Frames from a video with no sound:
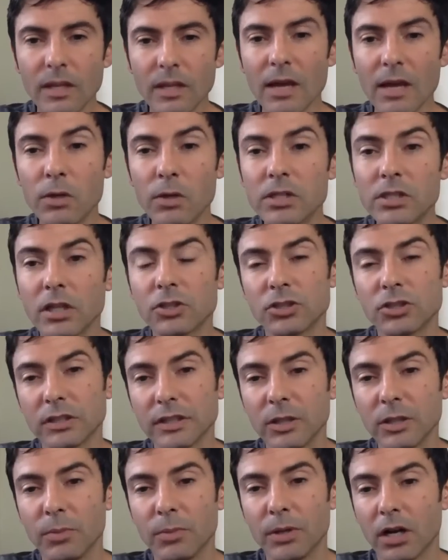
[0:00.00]
And we touched a
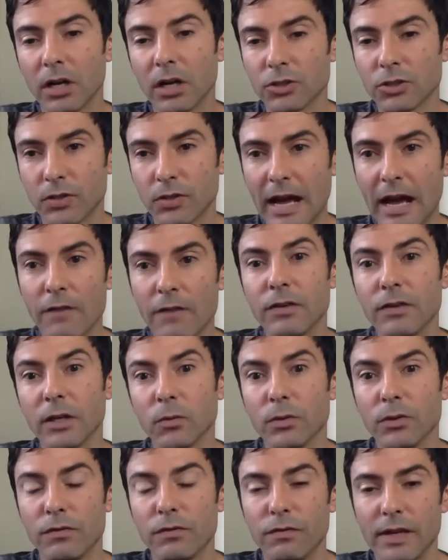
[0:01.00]
little bit on
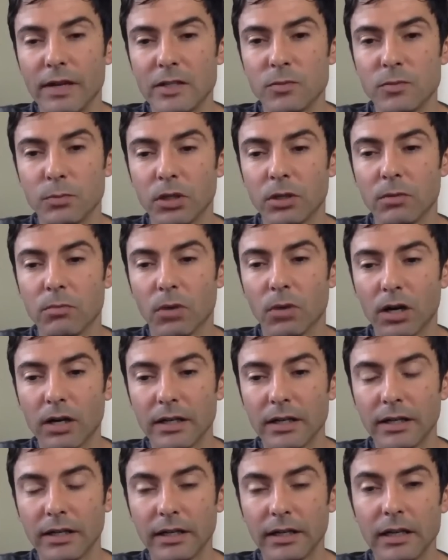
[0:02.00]
traffic with Facebook
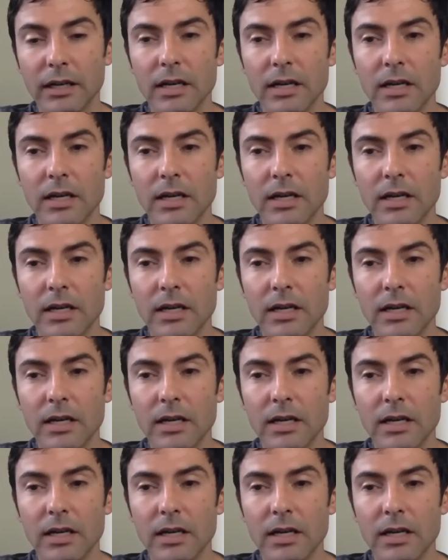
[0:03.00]
marketing.